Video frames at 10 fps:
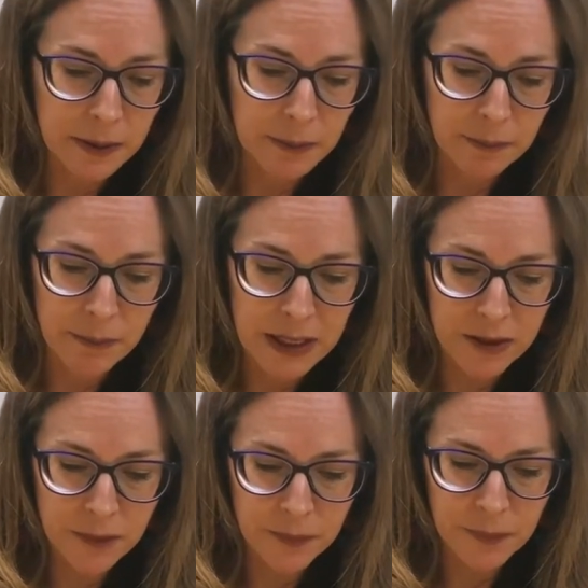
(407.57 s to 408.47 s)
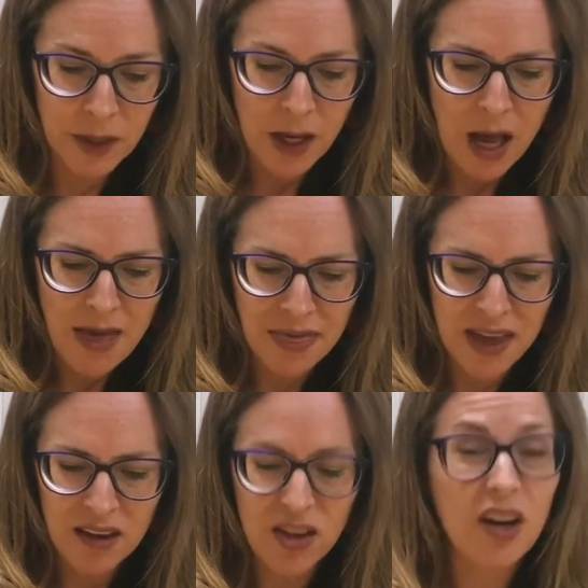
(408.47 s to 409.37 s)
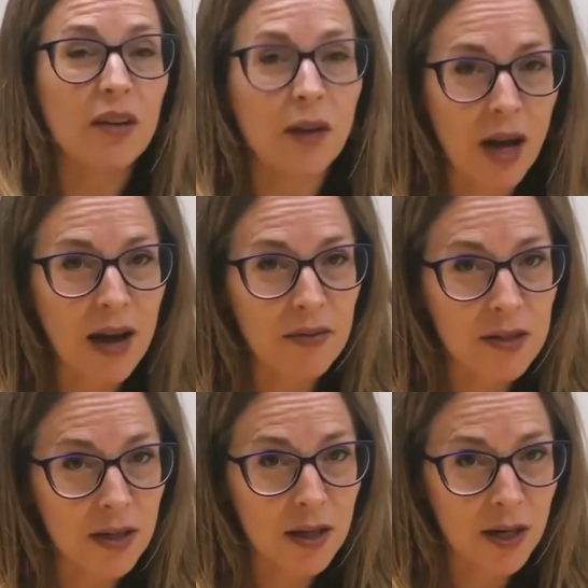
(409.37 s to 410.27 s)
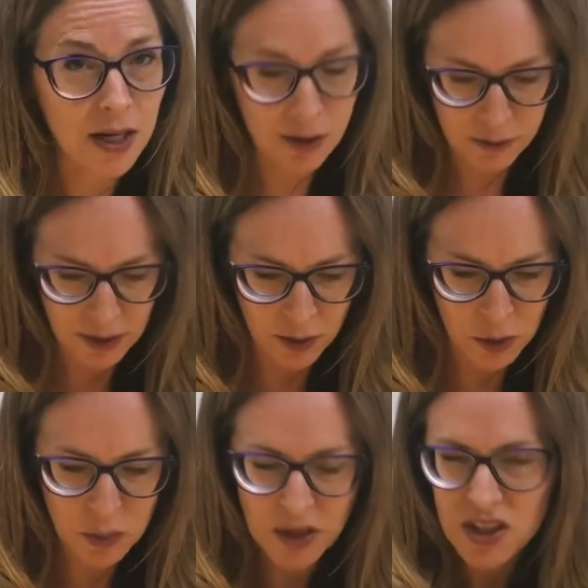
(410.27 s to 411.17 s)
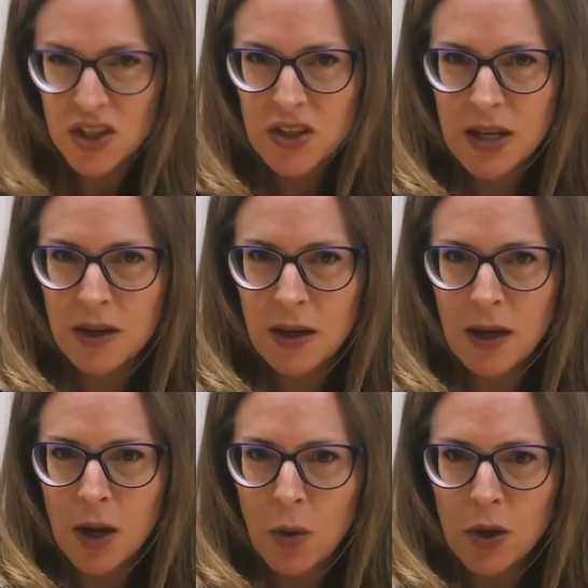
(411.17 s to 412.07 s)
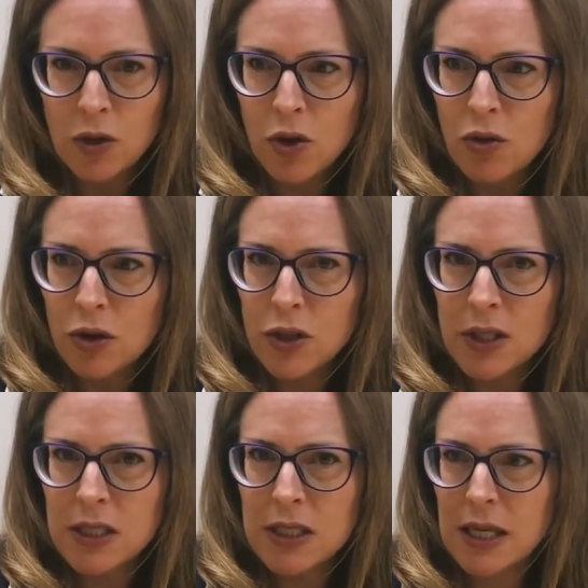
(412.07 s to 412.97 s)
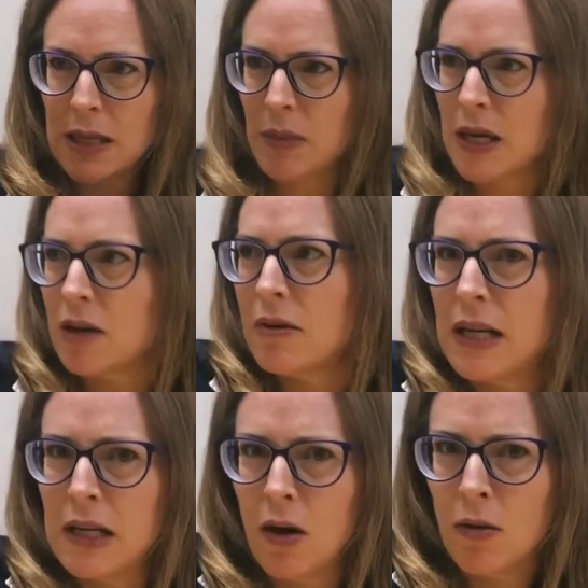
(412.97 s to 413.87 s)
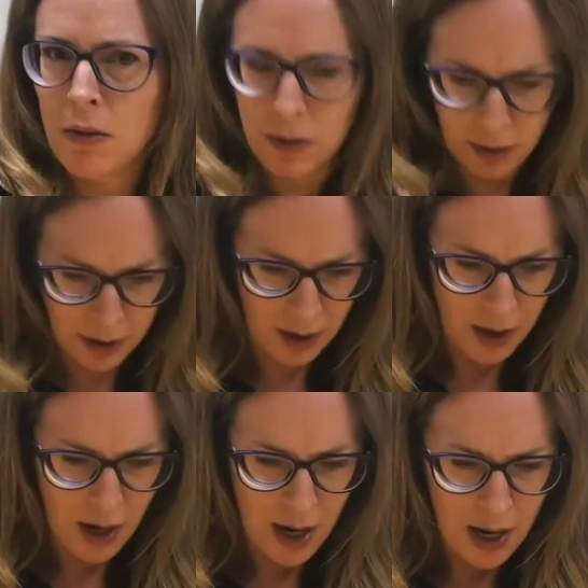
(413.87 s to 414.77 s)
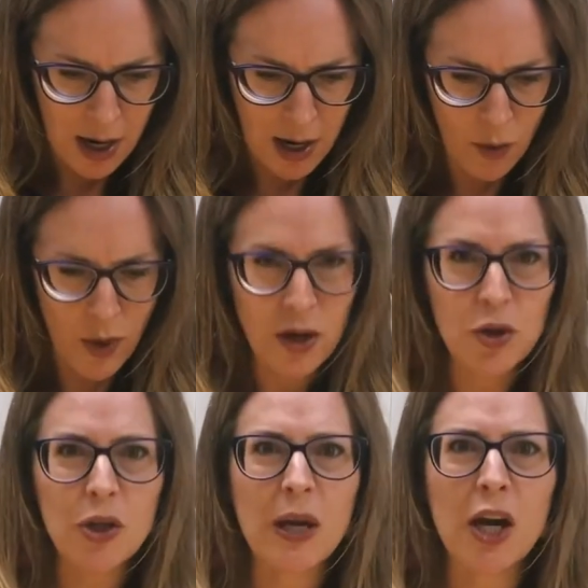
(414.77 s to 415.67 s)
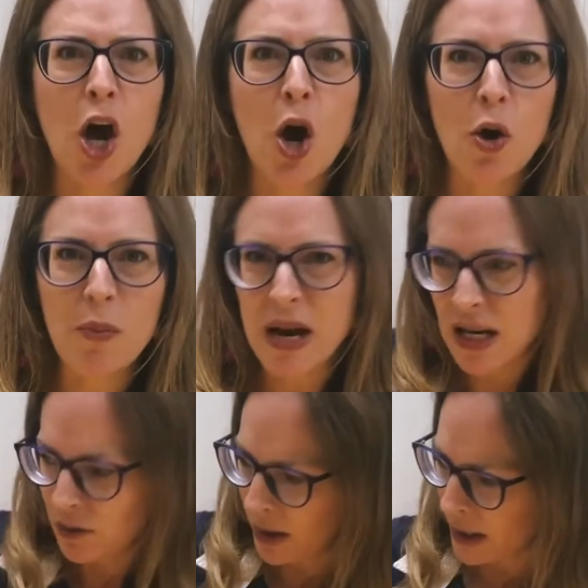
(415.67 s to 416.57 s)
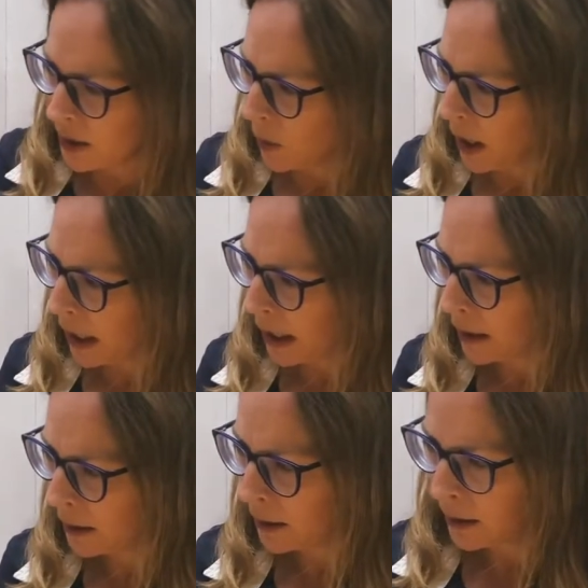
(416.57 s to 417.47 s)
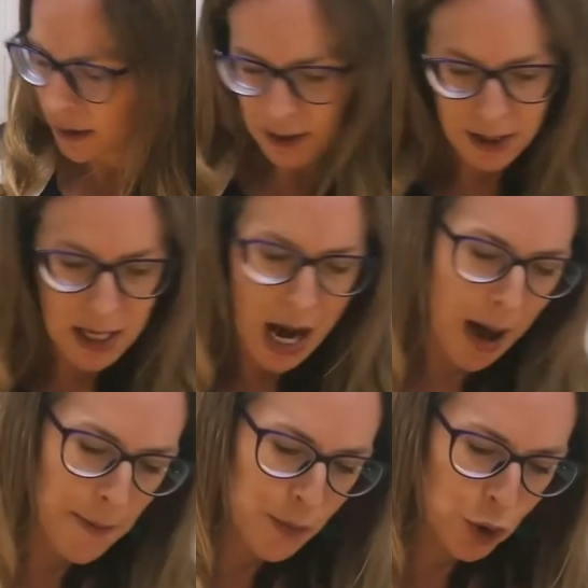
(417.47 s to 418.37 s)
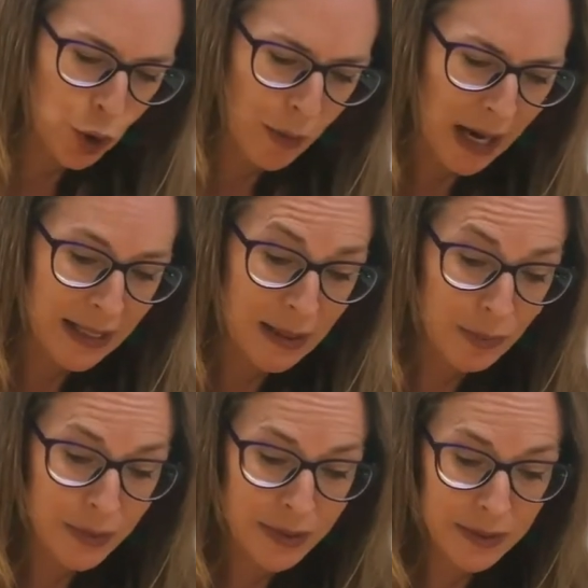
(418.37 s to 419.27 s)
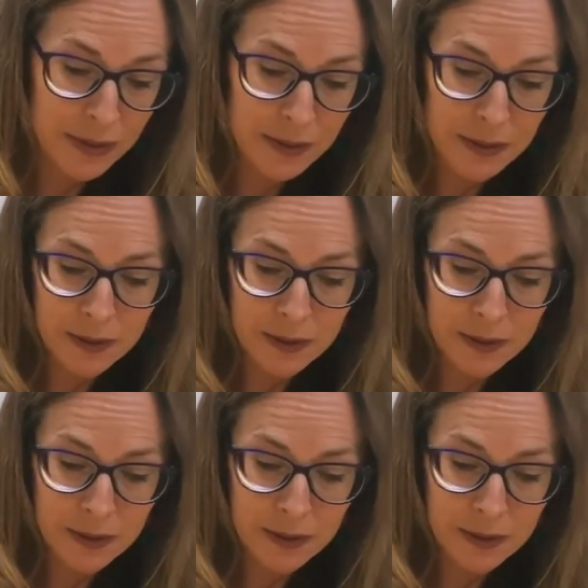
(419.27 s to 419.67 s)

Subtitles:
meal. I think, I haven't done a calligraphy course, but I just think when you're crossing the T, make it really long. When you're doing an O, make it really swirly. Come to my lips.